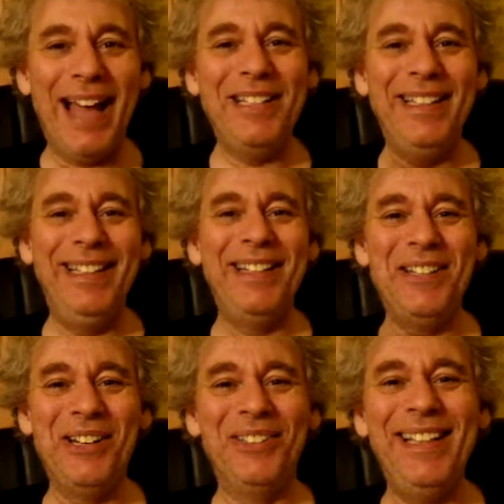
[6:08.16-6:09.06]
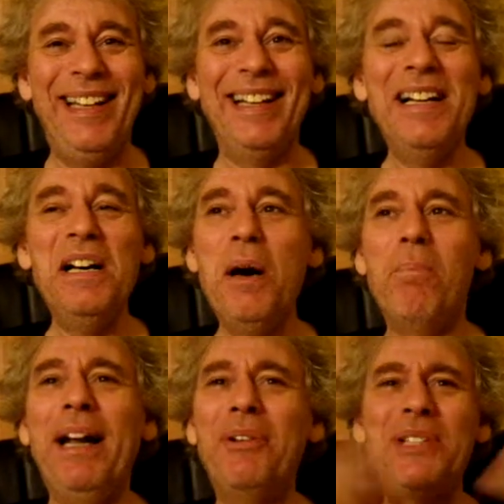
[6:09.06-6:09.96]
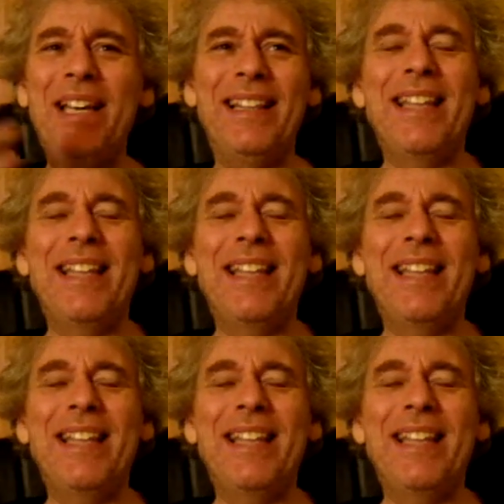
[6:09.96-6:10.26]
Angelina Jolie. But I was like,